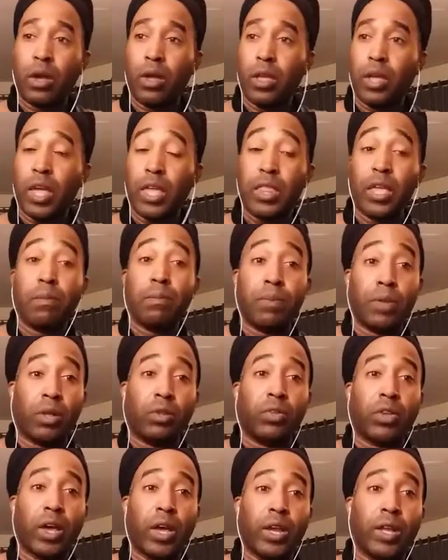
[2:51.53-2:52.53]
and then
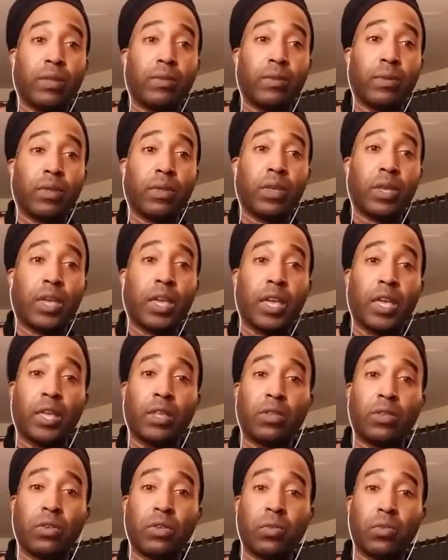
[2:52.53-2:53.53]
build on it,
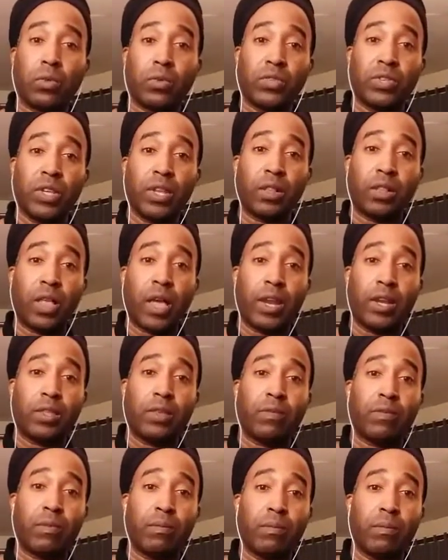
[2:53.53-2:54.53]
and you will see a lot of
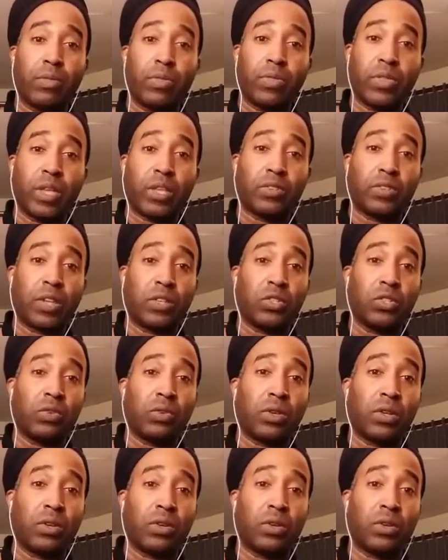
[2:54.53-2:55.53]
different things that you
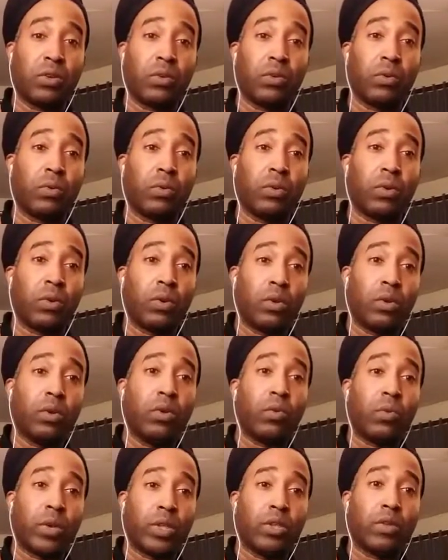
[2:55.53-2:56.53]
can do
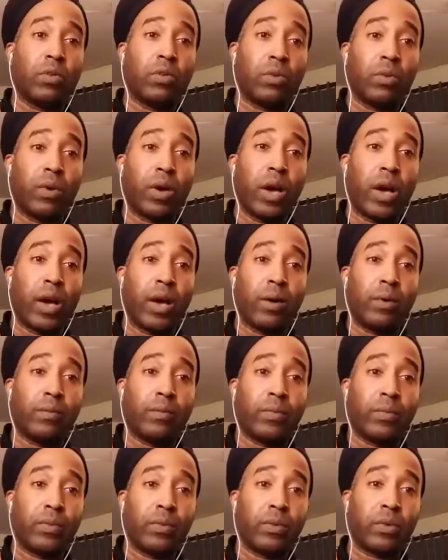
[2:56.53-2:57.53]
when you
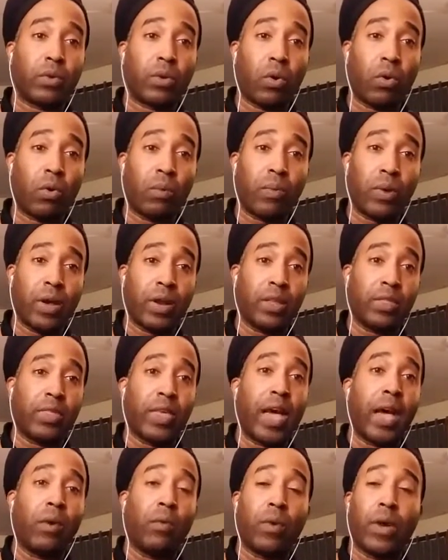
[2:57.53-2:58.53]
go upon it
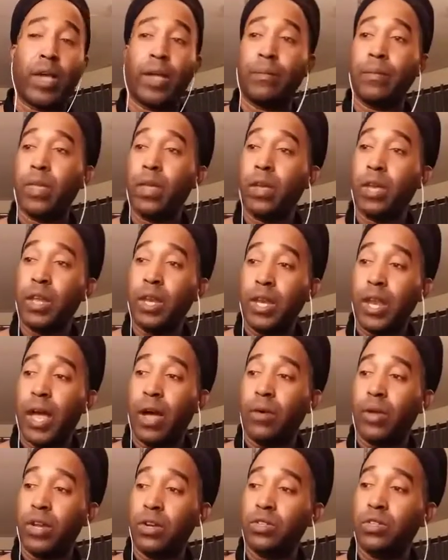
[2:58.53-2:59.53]
that way.
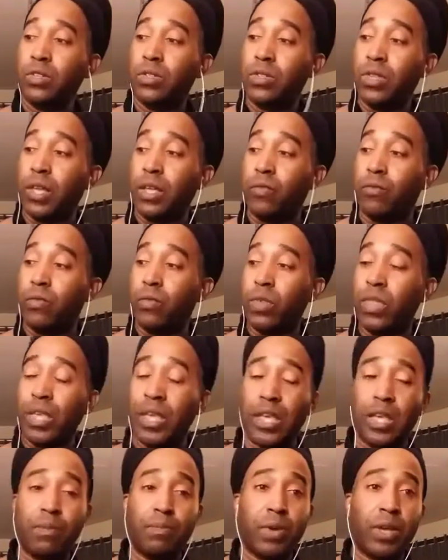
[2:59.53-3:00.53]
Now, here's the thing for
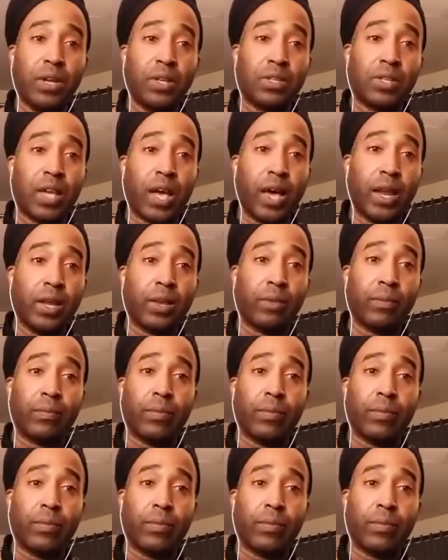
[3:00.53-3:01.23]
the E pentatonic.